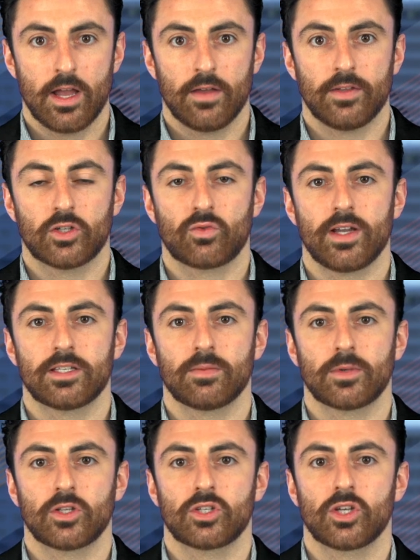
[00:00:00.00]
This raised
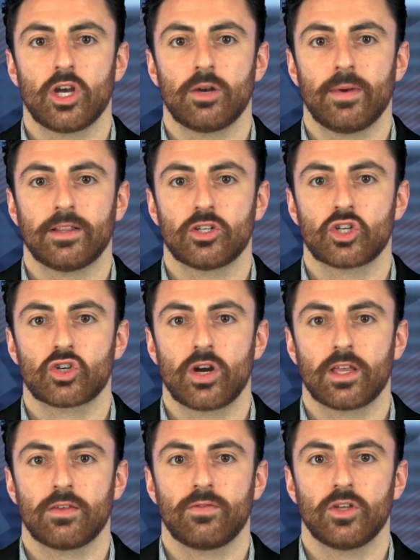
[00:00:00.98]
some concern about the
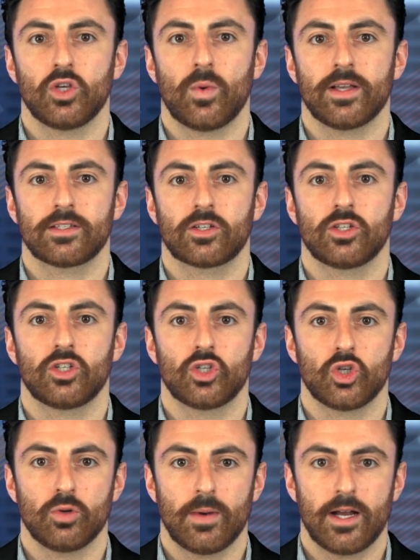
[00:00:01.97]
strength of the US
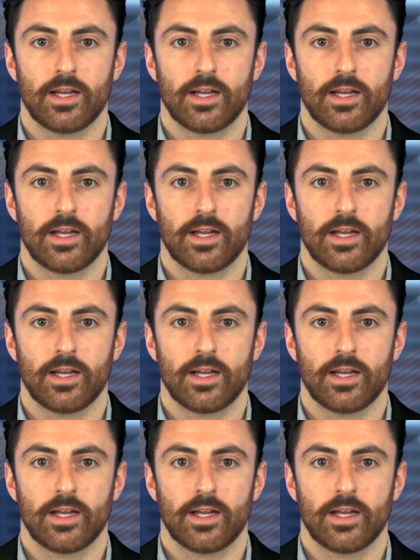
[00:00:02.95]
consumer